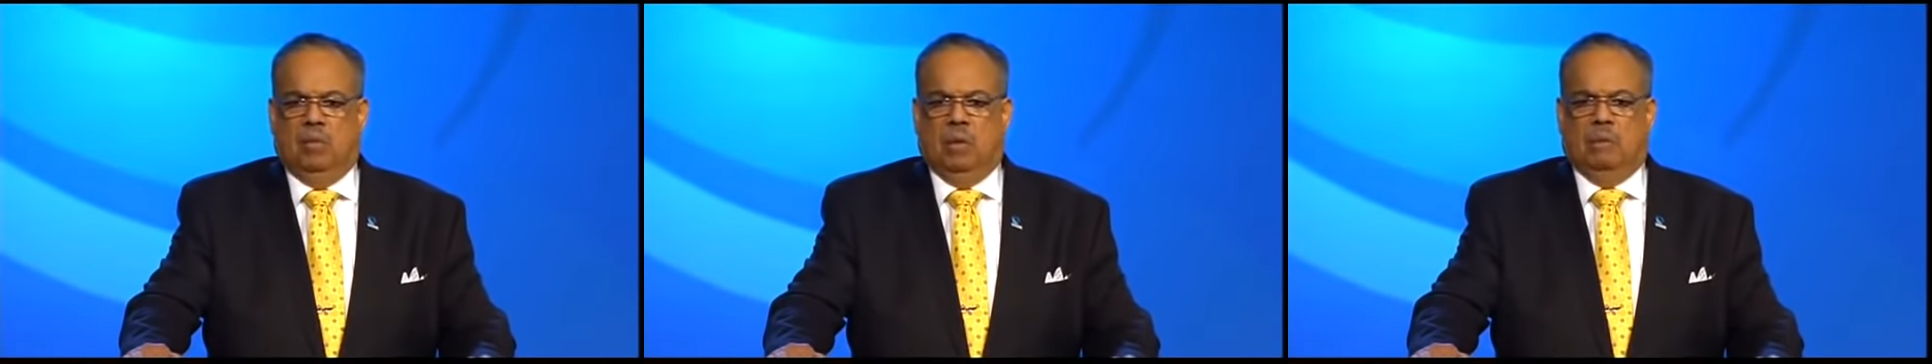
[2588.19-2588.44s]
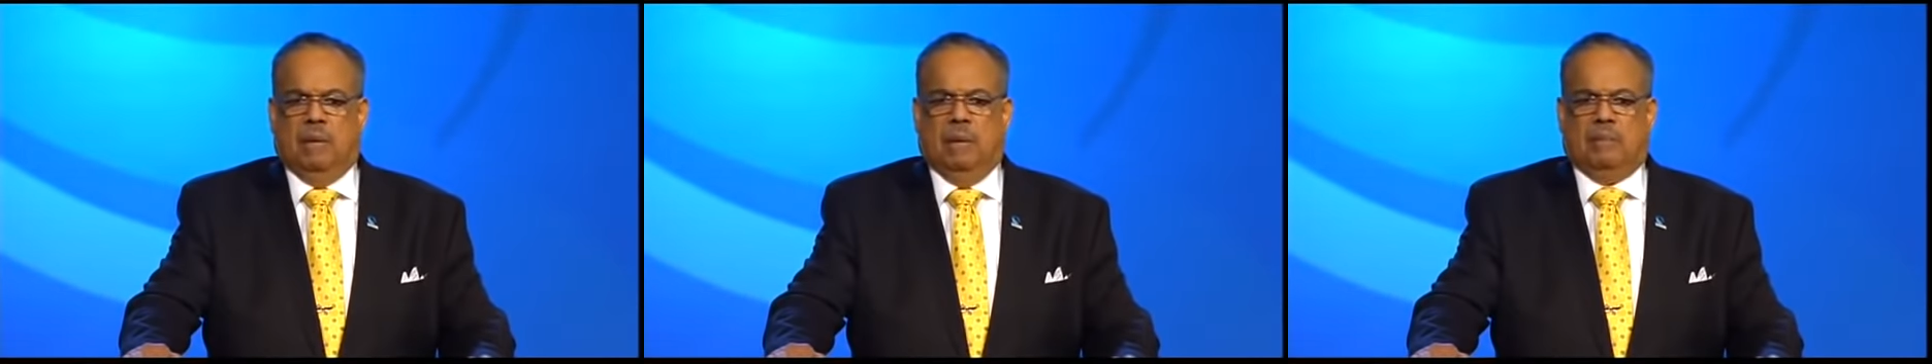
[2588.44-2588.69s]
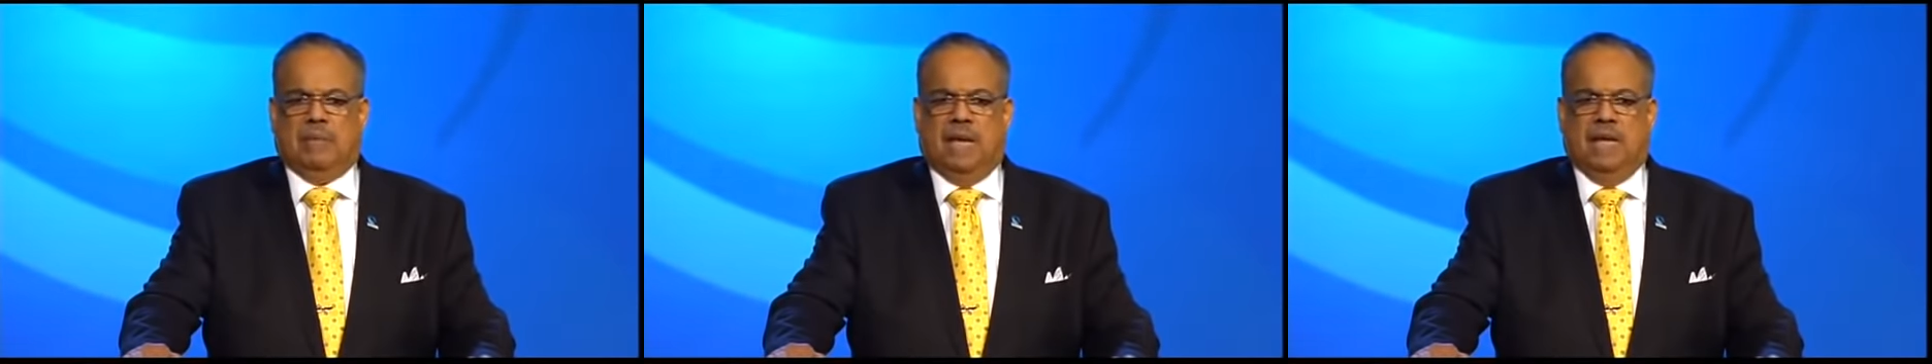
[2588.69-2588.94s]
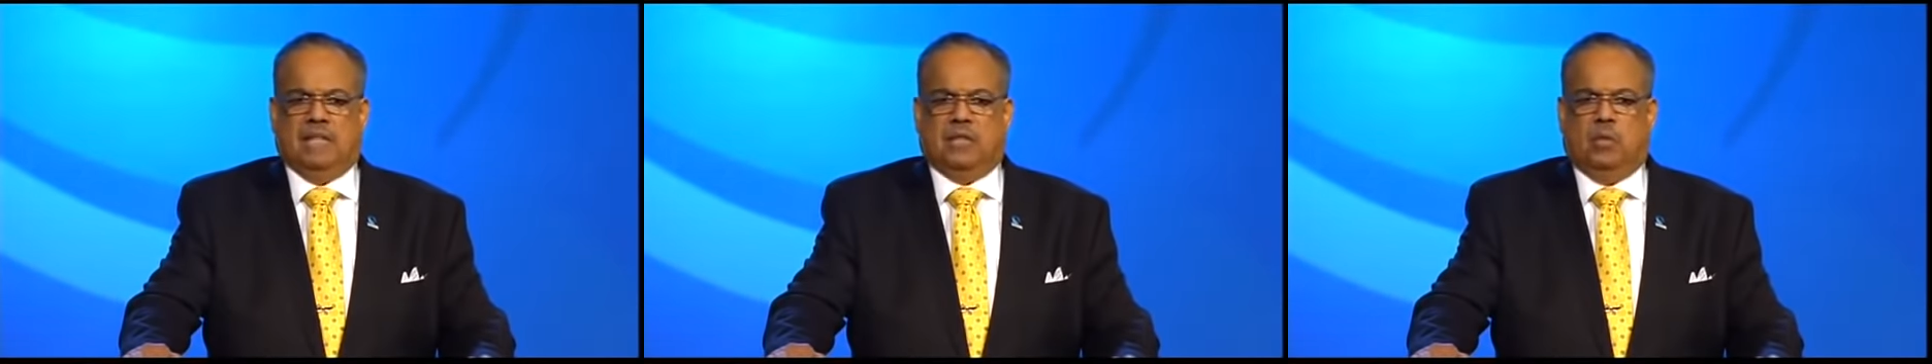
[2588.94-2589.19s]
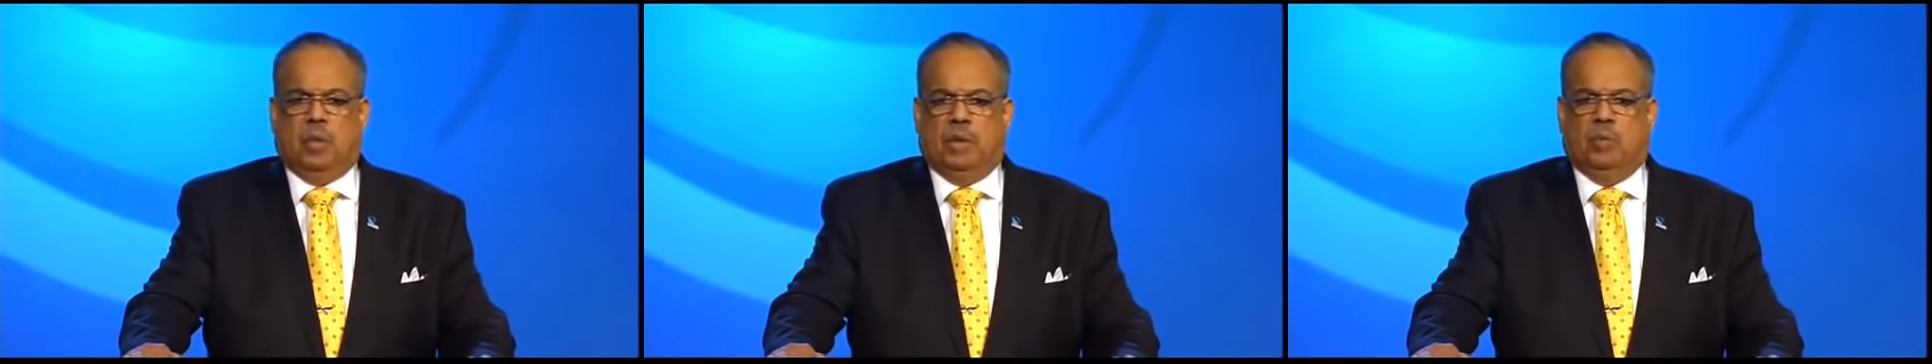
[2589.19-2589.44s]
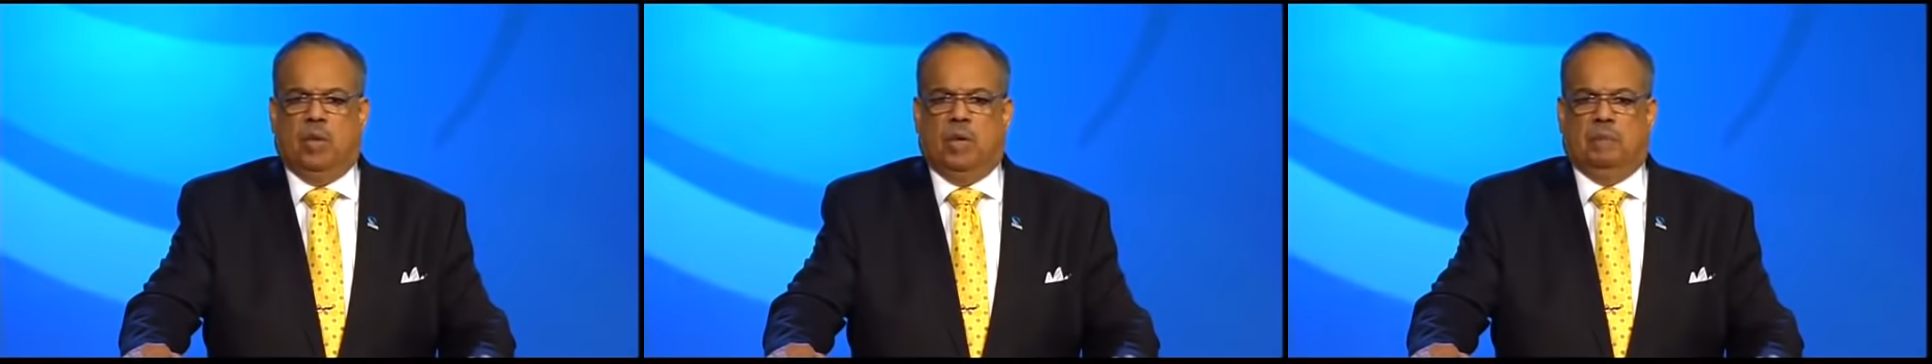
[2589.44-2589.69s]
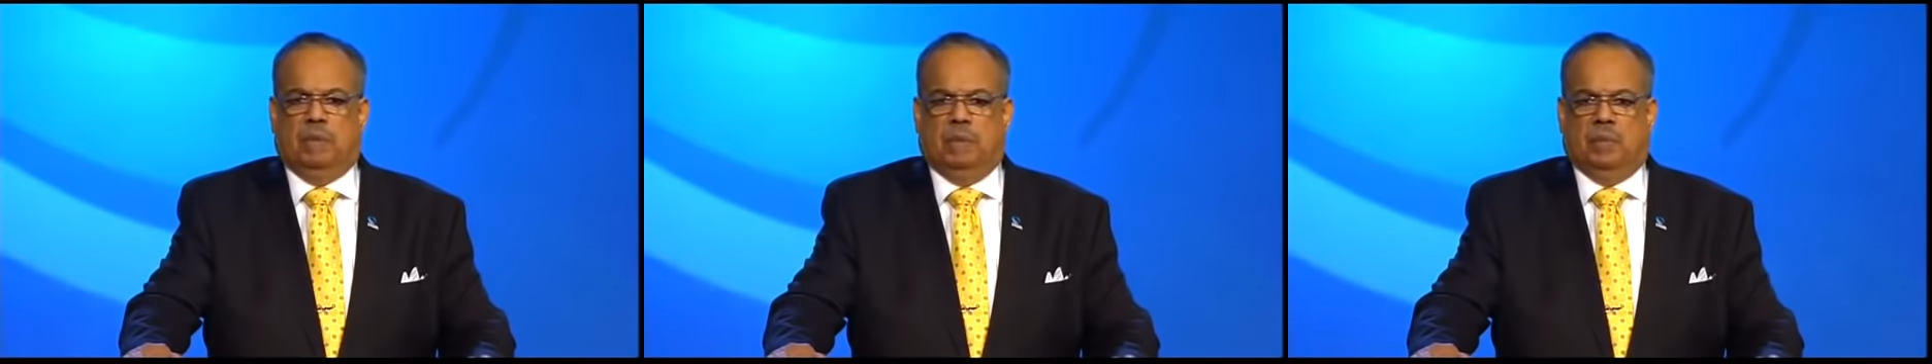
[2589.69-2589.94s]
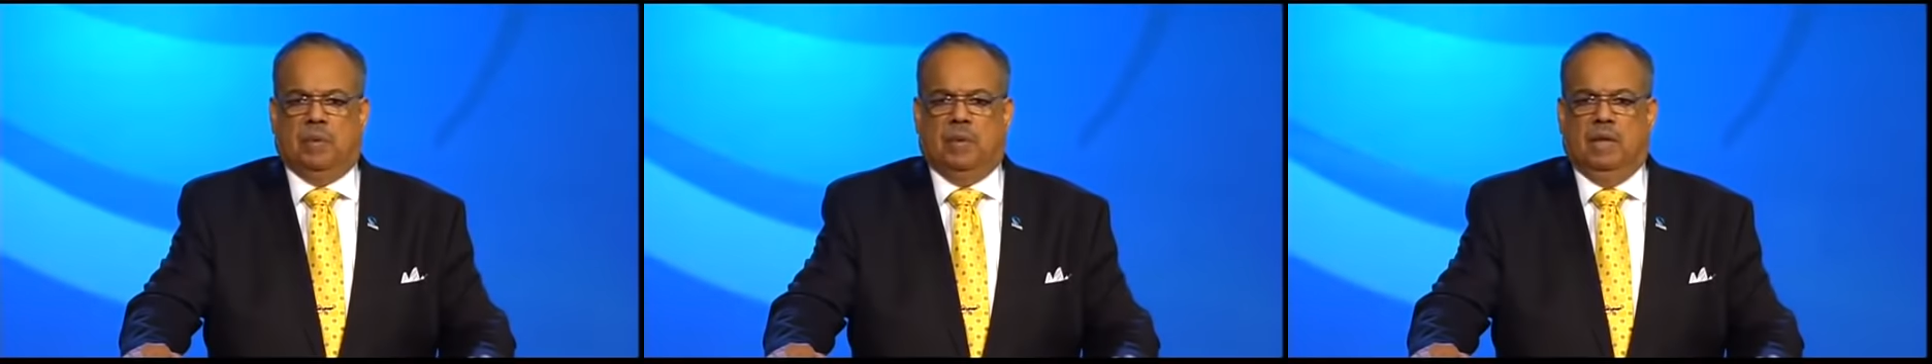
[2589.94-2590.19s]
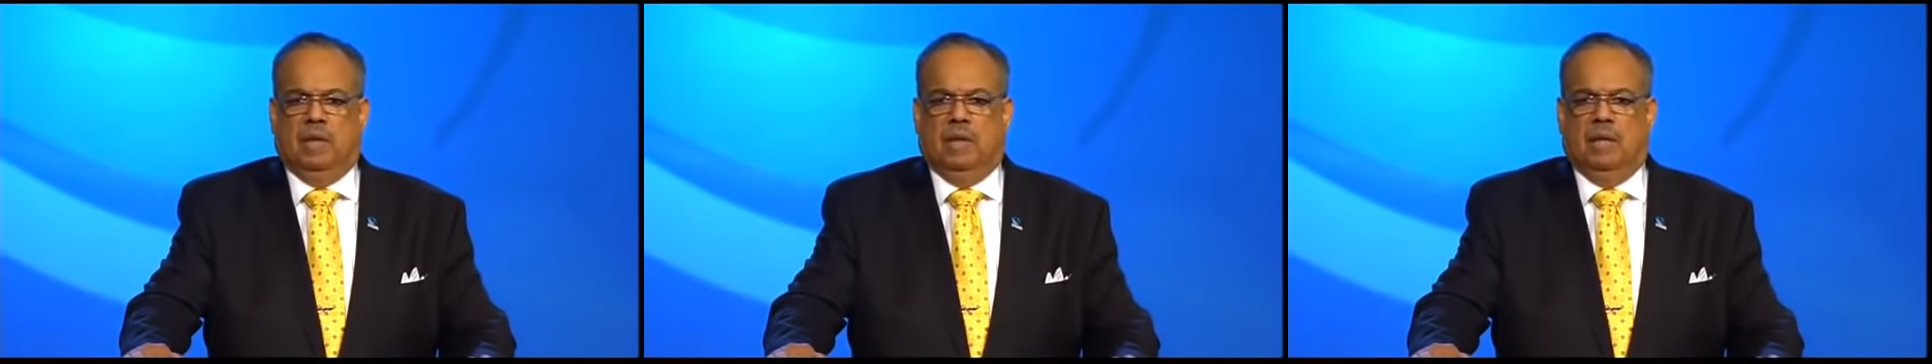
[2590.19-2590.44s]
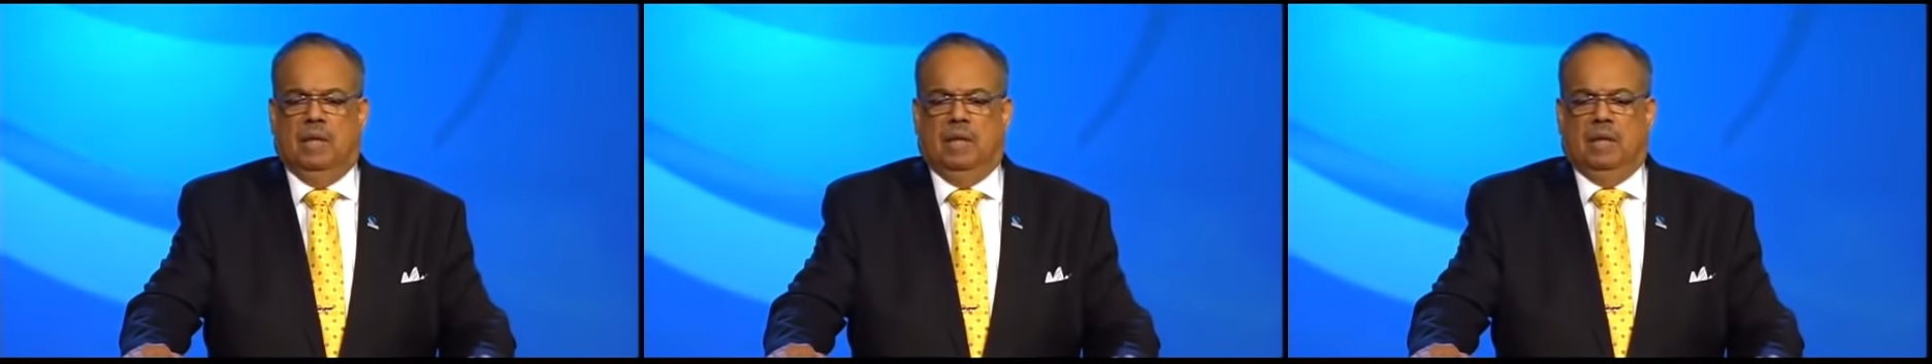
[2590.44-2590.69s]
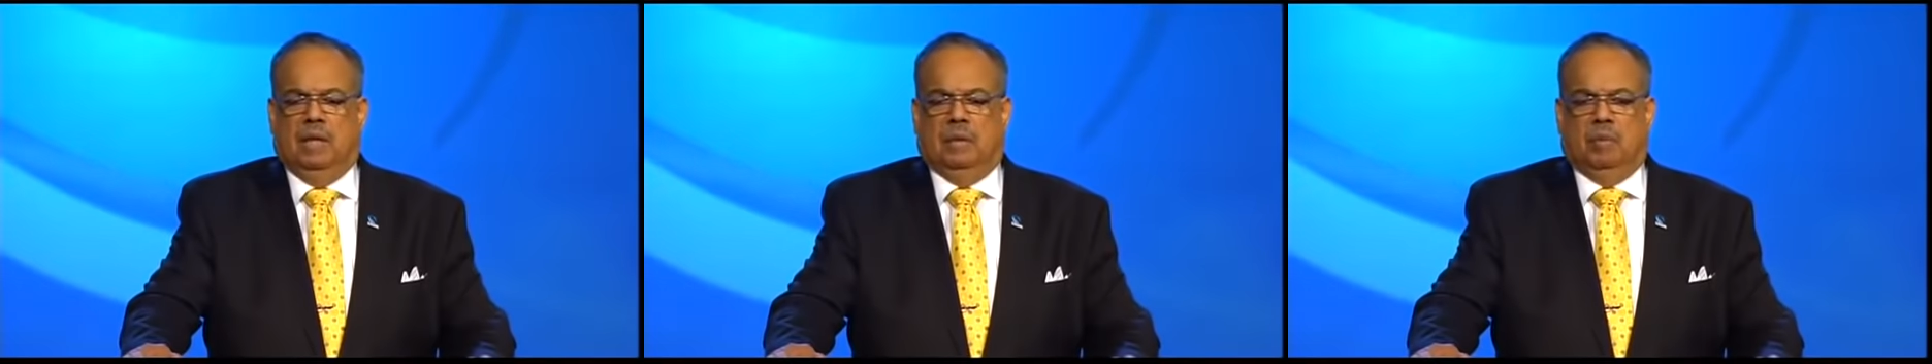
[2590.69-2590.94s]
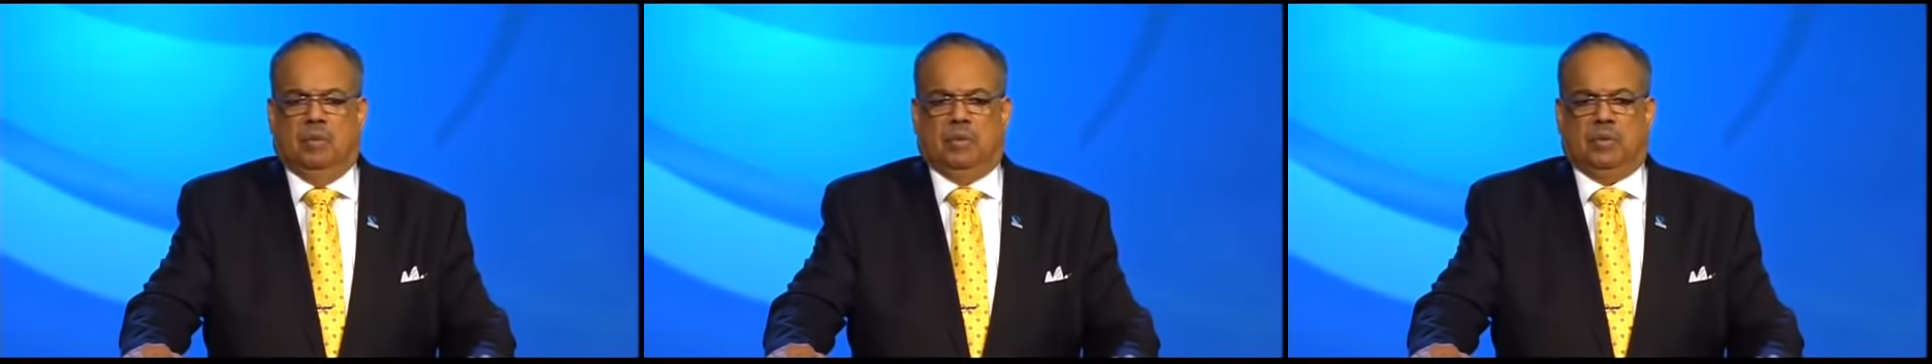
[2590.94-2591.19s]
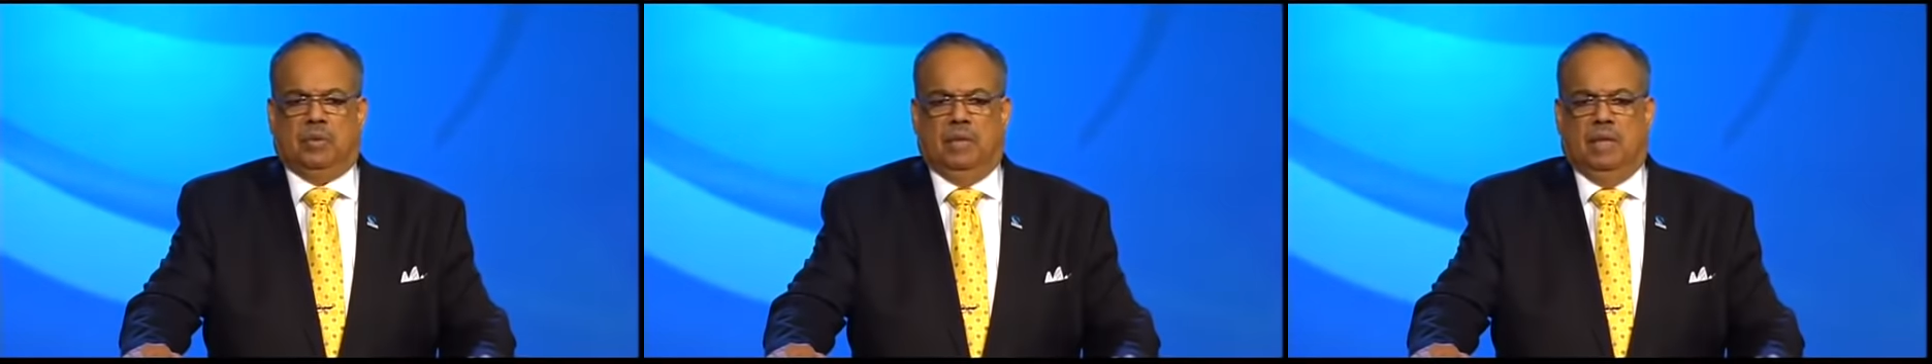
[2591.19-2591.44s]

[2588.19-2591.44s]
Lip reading: we baptized 21 people. Amen.